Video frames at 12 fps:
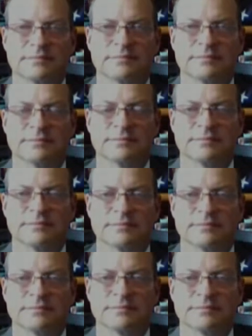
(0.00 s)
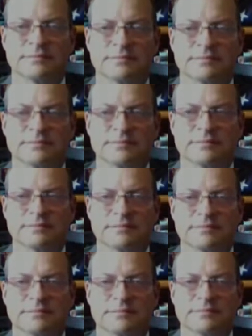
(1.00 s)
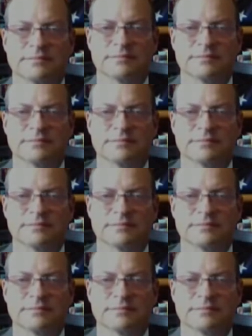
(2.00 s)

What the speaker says: This person isn't speaking.